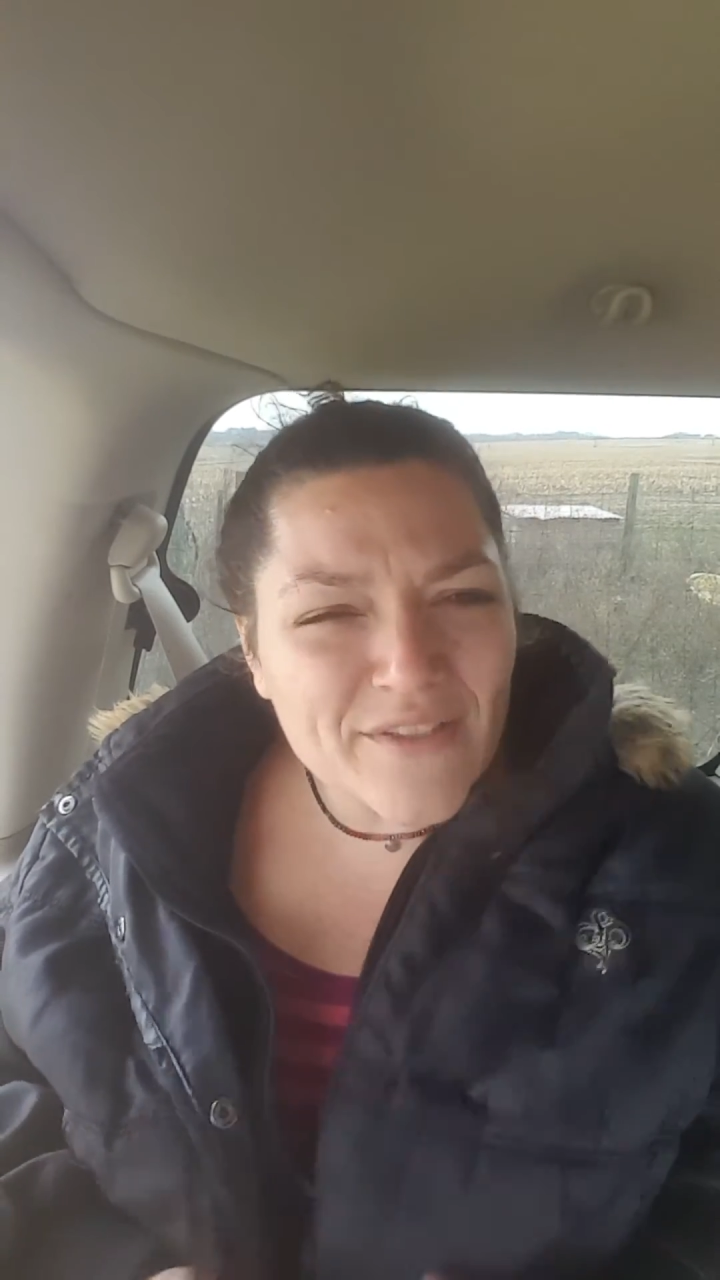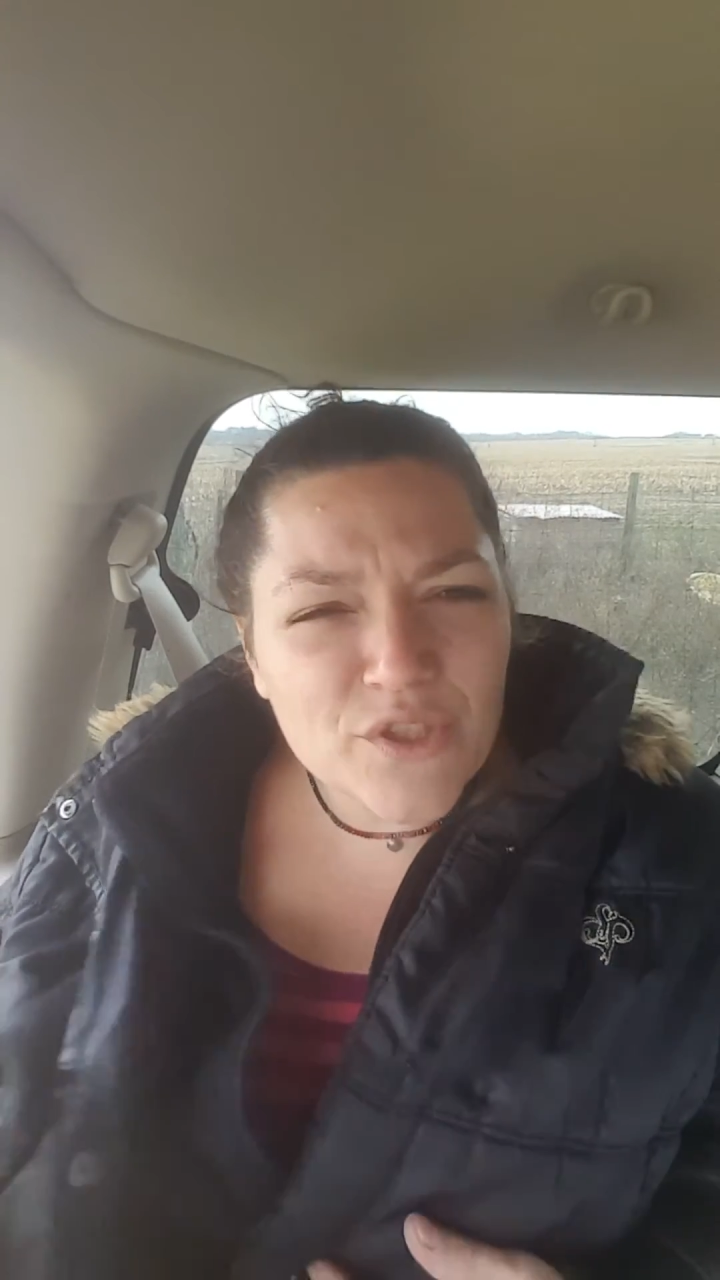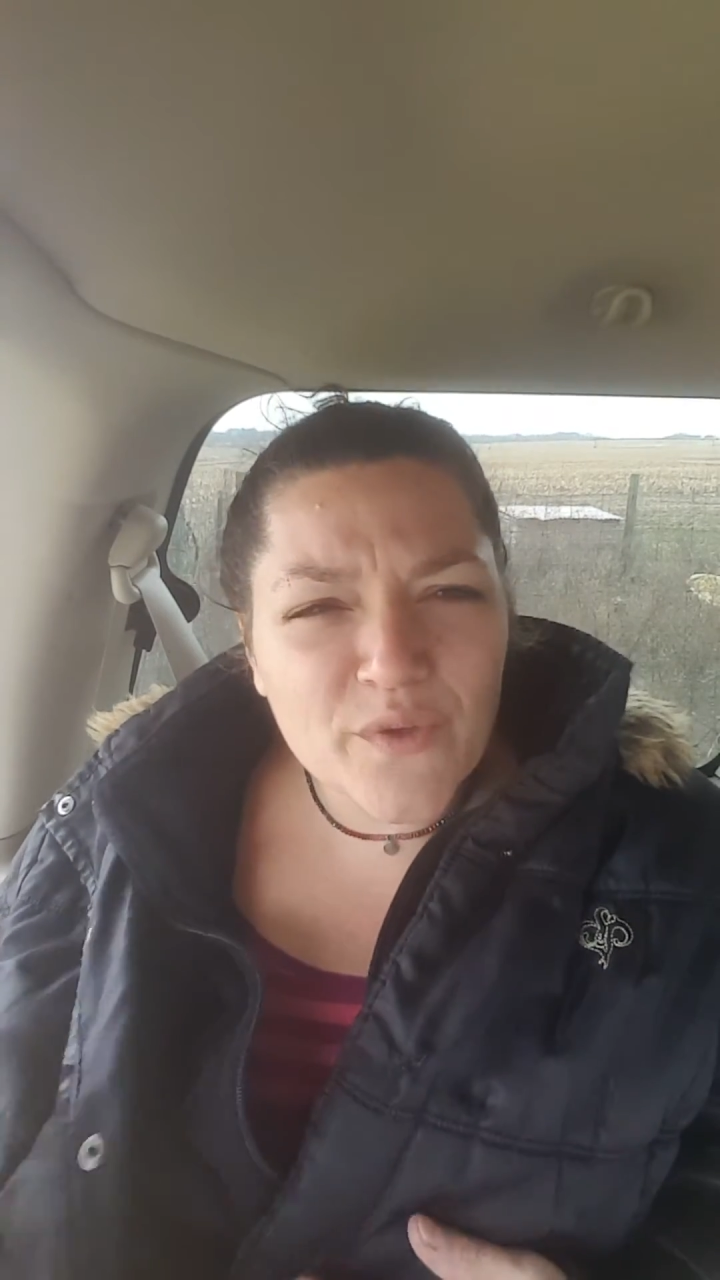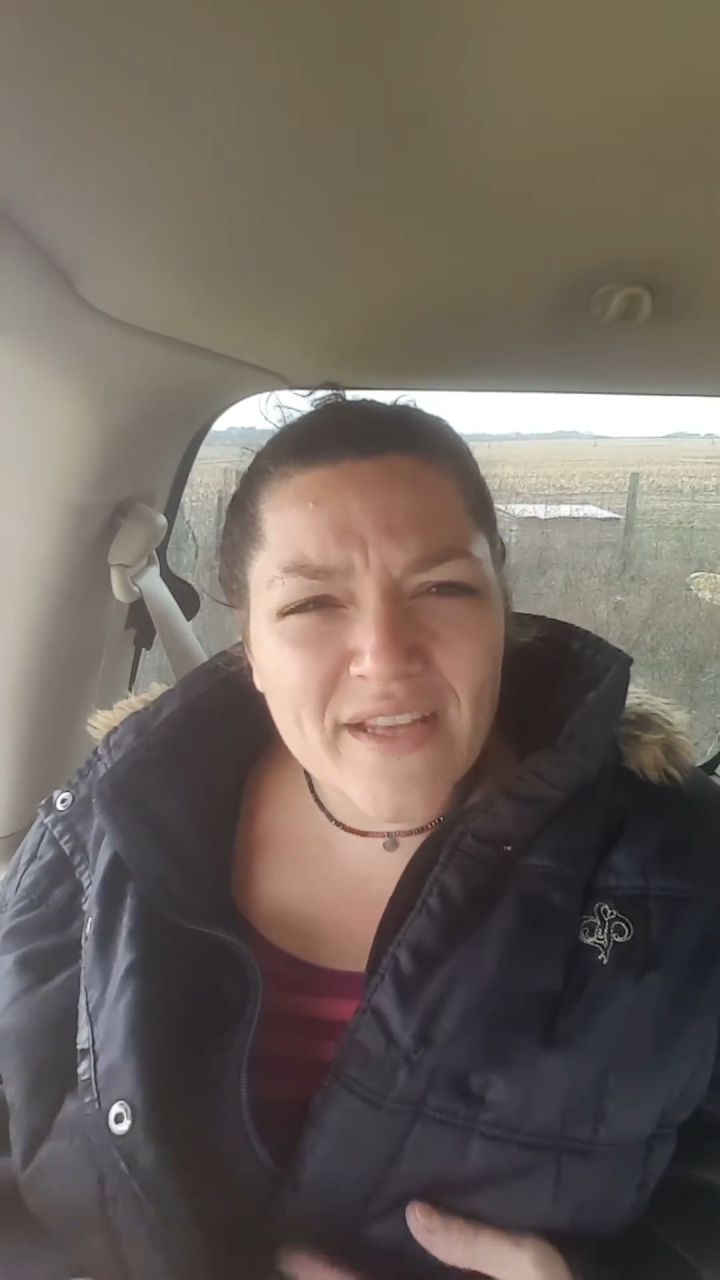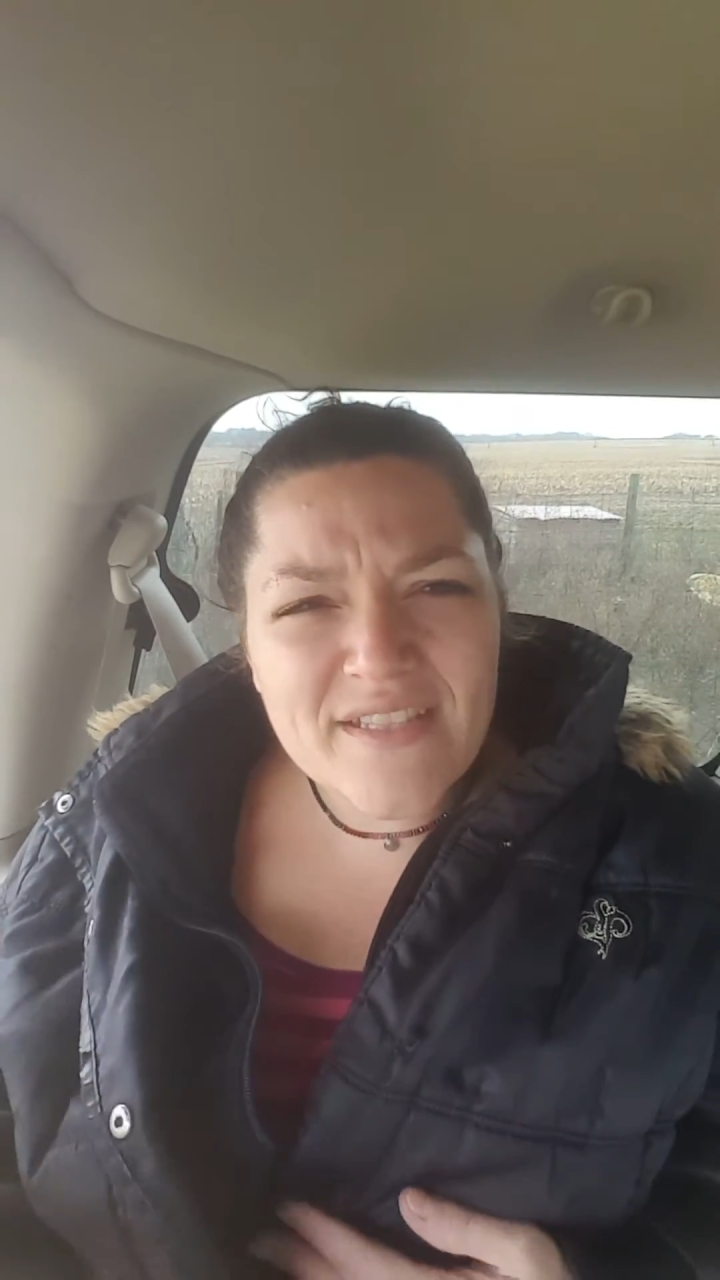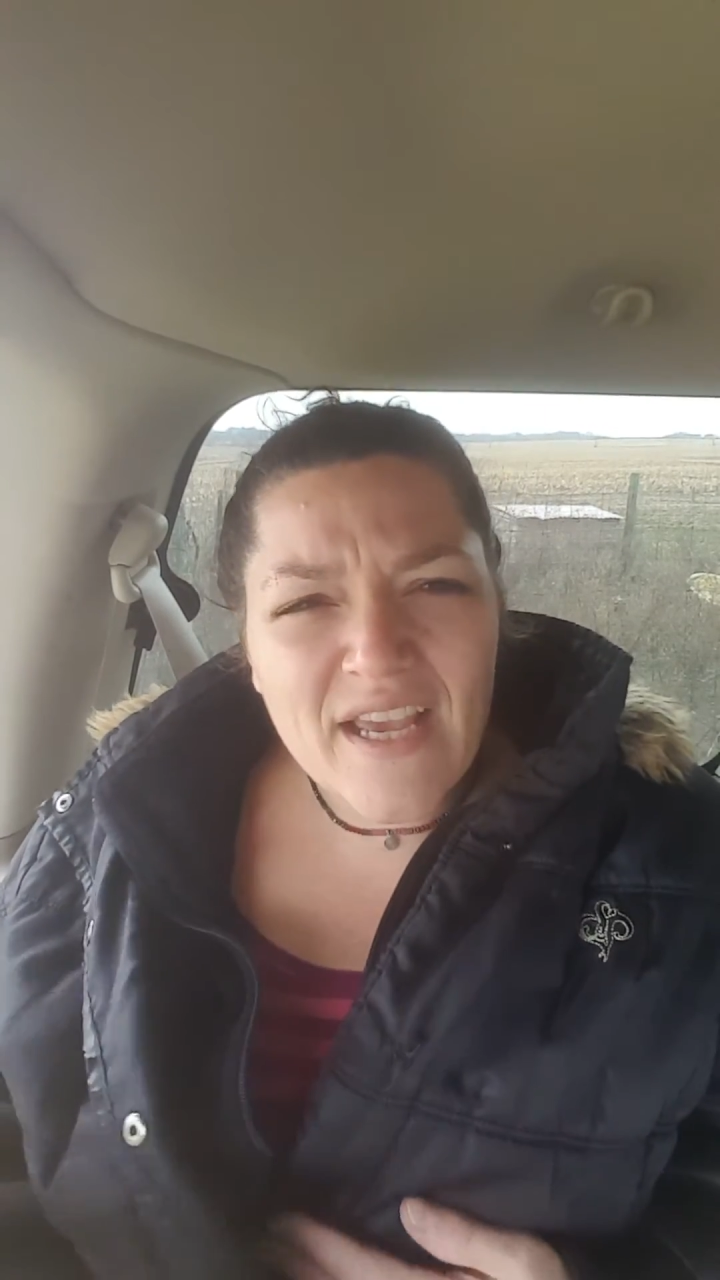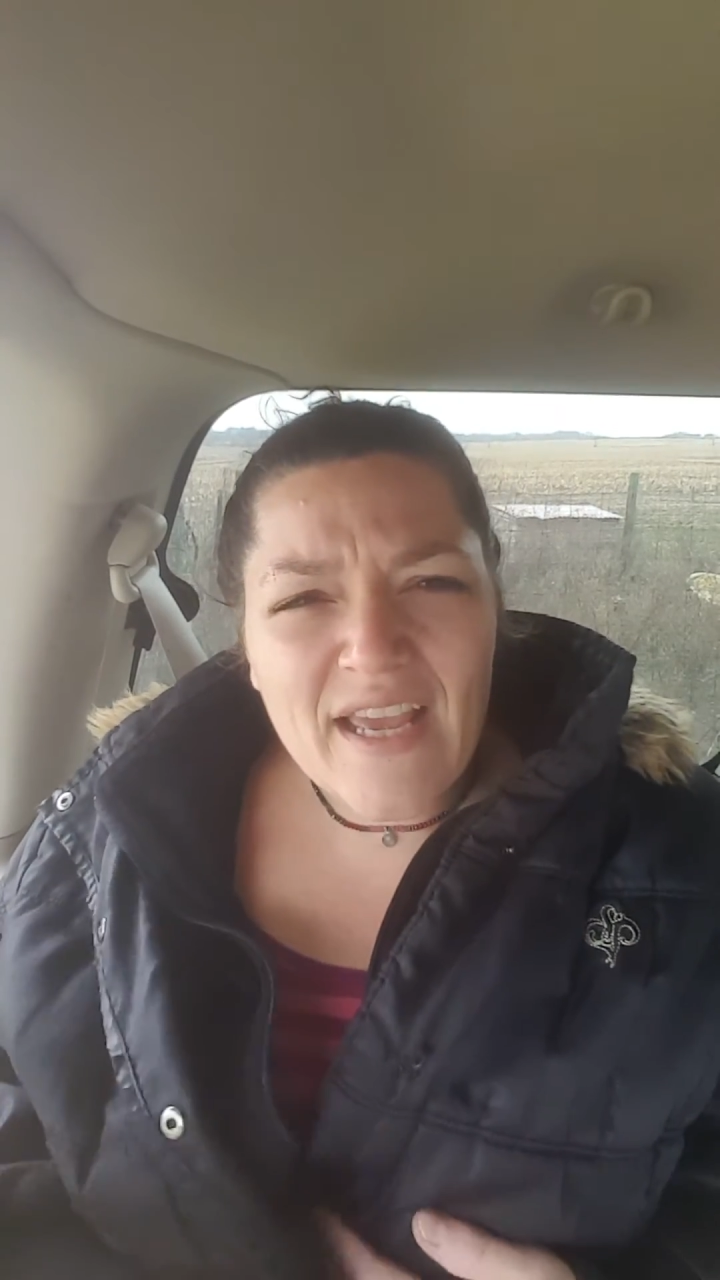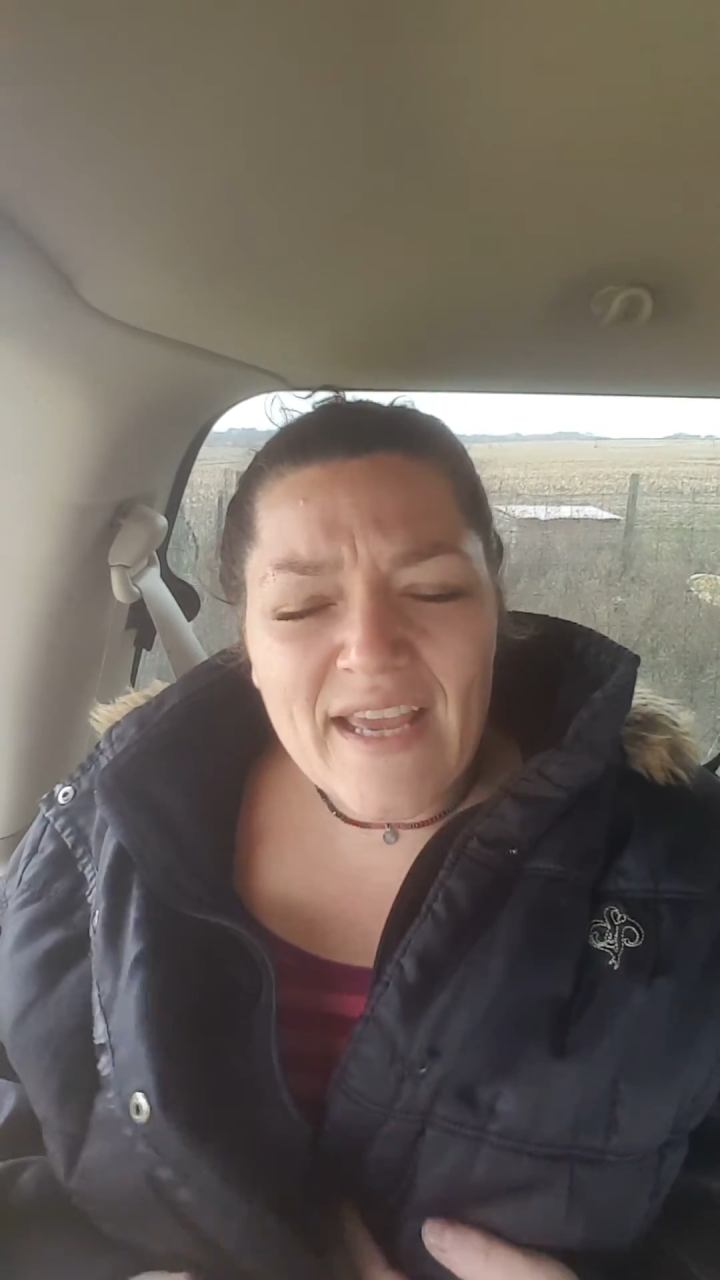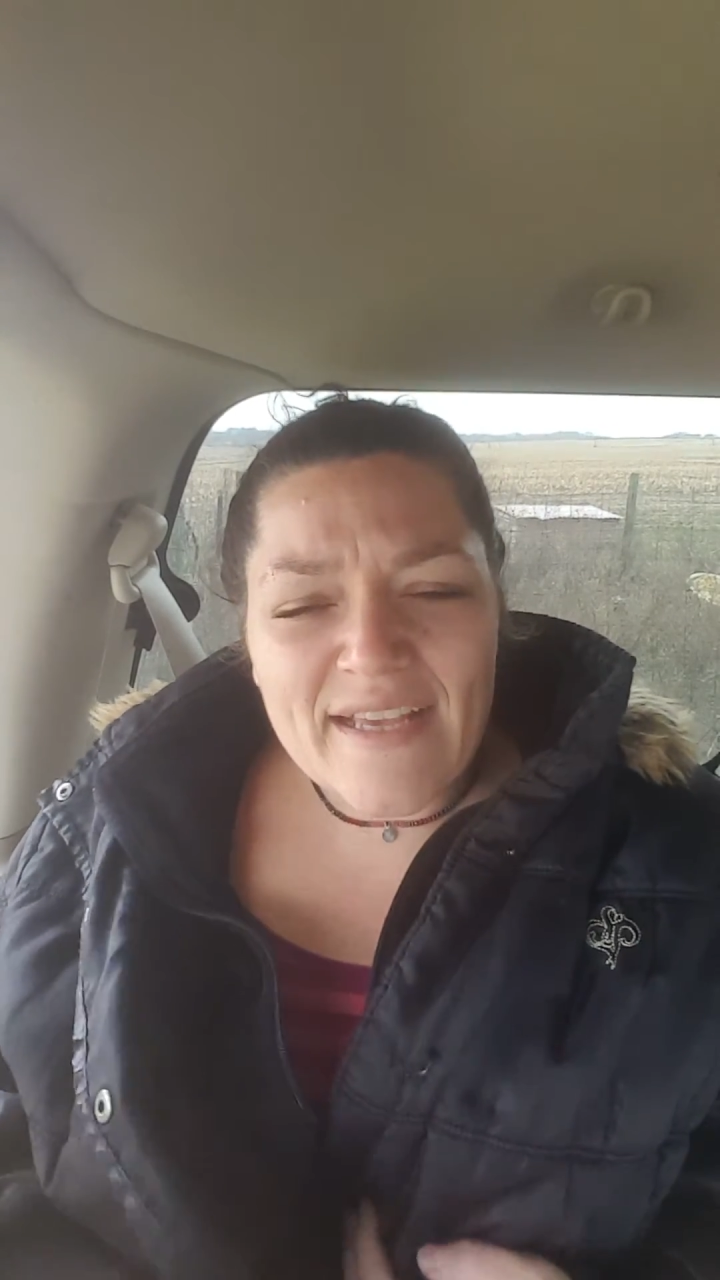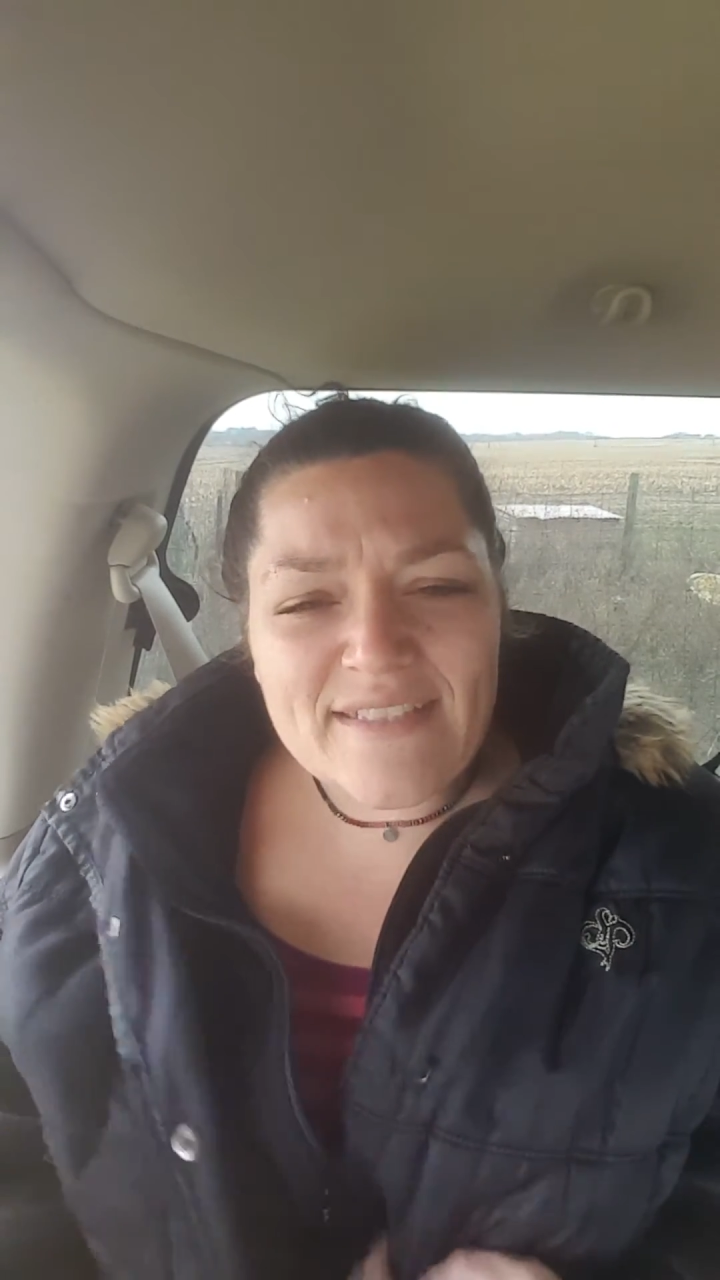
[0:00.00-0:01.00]
so
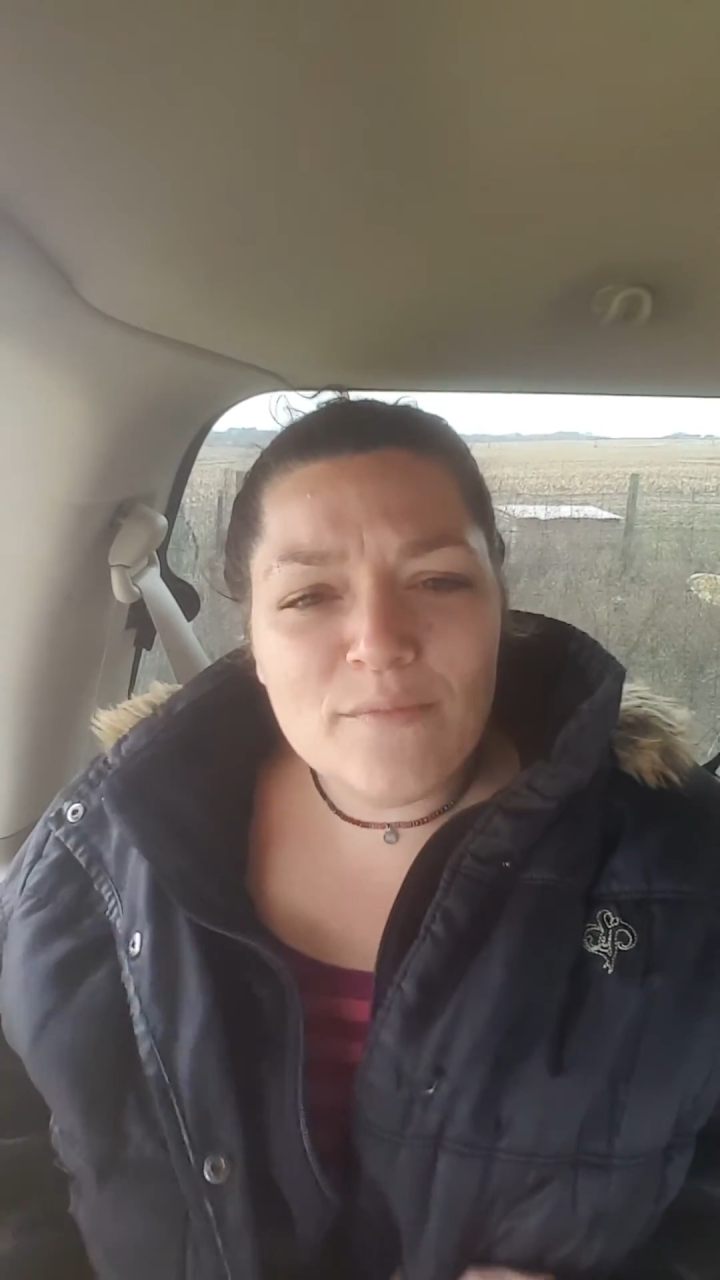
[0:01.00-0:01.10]
it's